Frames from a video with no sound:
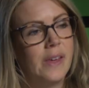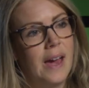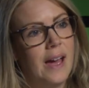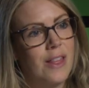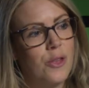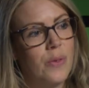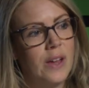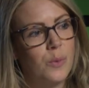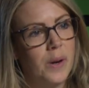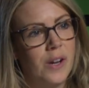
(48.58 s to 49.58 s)
yeah, and so
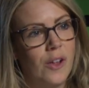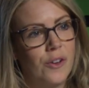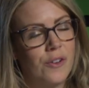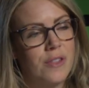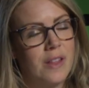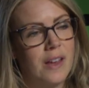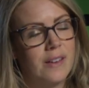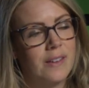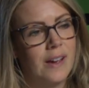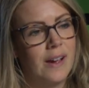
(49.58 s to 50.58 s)
that $20
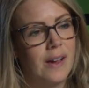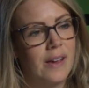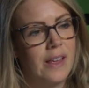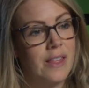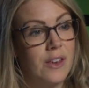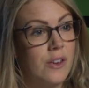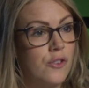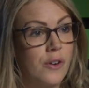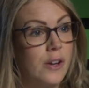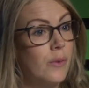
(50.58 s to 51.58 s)
that is a
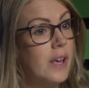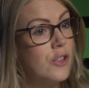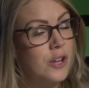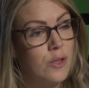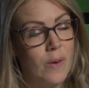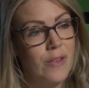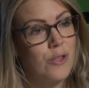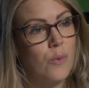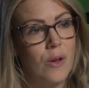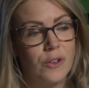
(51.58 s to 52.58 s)
straight donation as well,
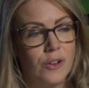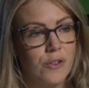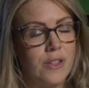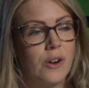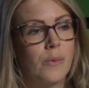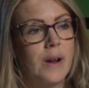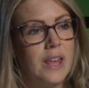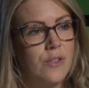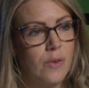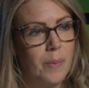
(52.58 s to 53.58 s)
so all dollars that are
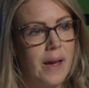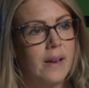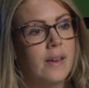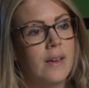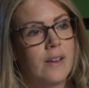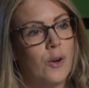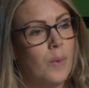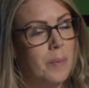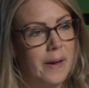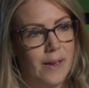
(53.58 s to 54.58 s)
raised from that go
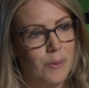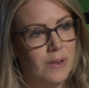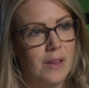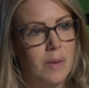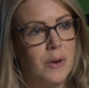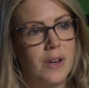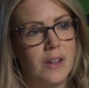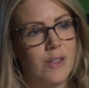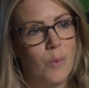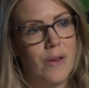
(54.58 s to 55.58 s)
right back out into the
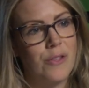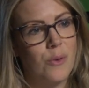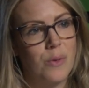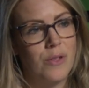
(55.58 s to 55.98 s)
community as well, so it's